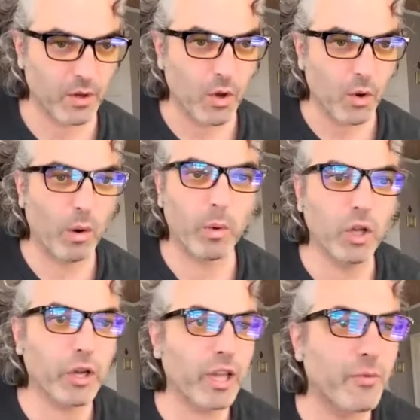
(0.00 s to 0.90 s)
What we're
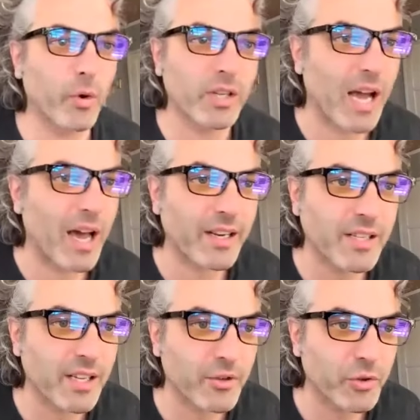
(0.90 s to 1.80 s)
looking for is
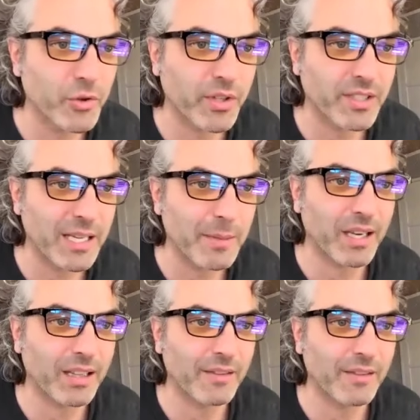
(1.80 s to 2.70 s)
honesty and truth, a
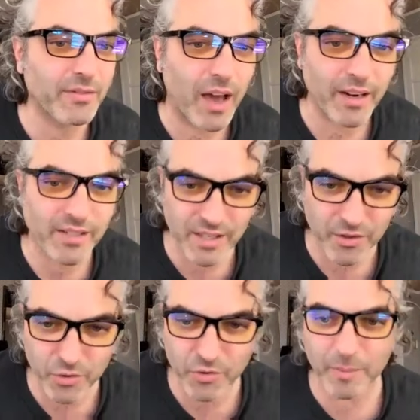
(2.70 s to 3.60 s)
deepening level of honesty and
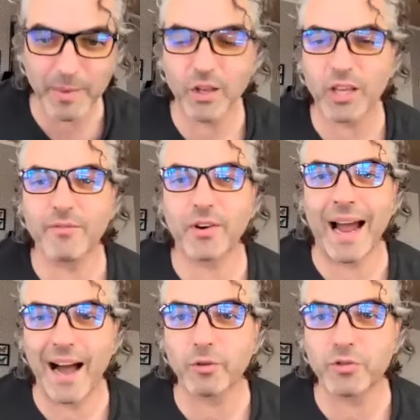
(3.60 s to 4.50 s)
truth. I'm not looking for
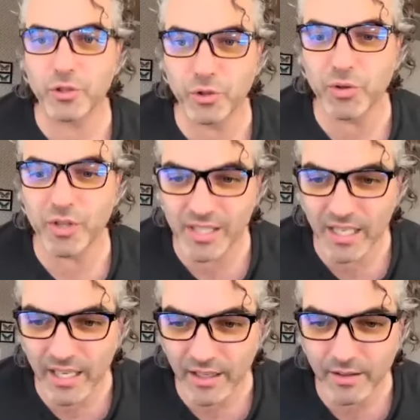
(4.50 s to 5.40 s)
how to do the
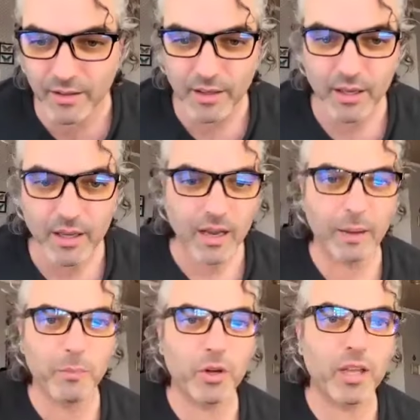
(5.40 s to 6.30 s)
scene.
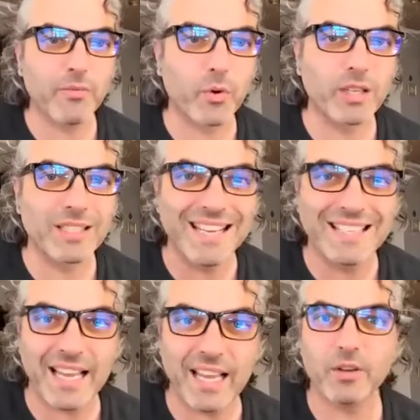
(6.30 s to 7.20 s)
I'm looking for a
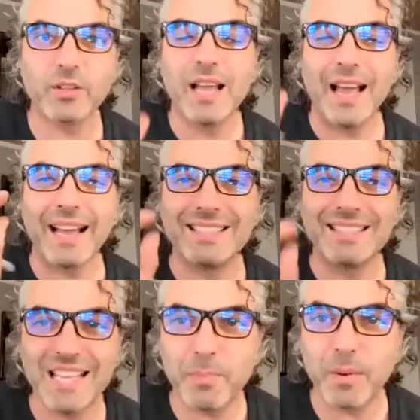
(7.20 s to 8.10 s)
detailed and
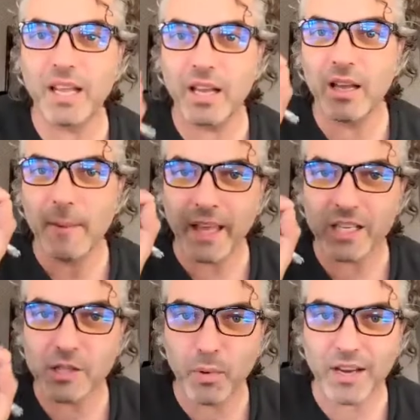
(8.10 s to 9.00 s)
deepening
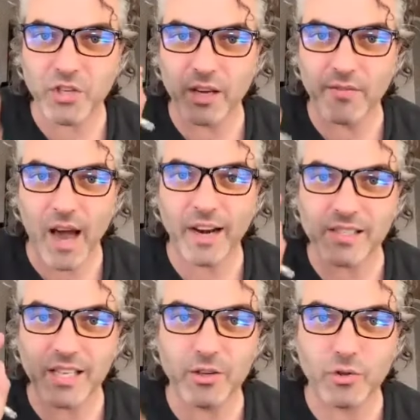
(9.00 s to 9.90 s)
expression of
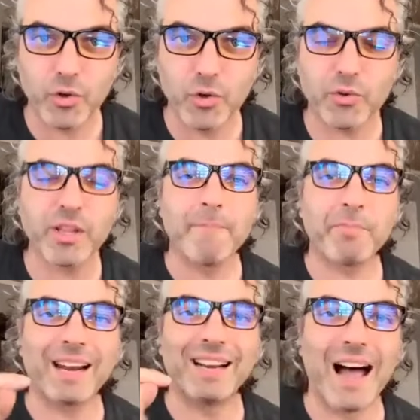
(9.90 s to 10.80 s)
honesty and truth
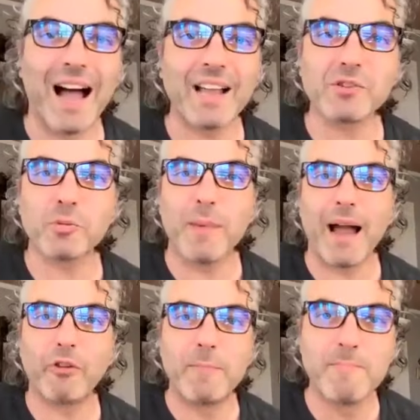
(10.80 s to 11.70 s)
that aligns with my
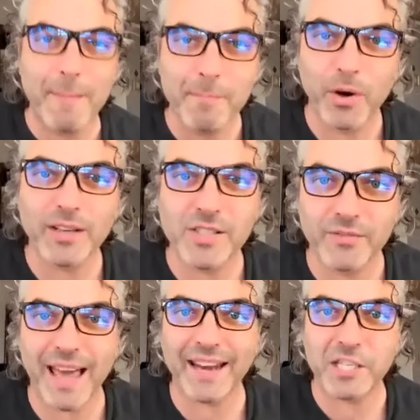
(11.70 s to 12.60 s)
remembrance of
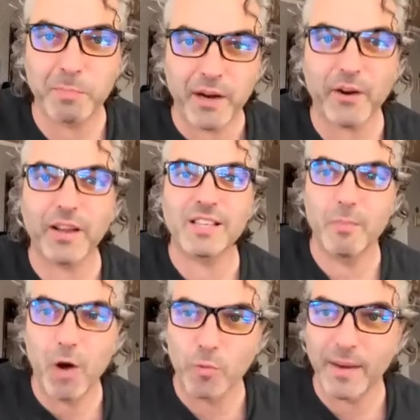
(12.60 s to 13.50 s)
that experience in the
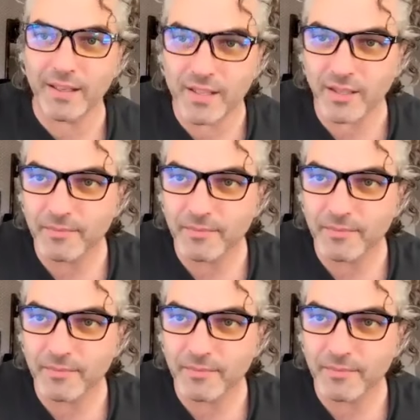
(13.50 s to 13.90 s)
moment.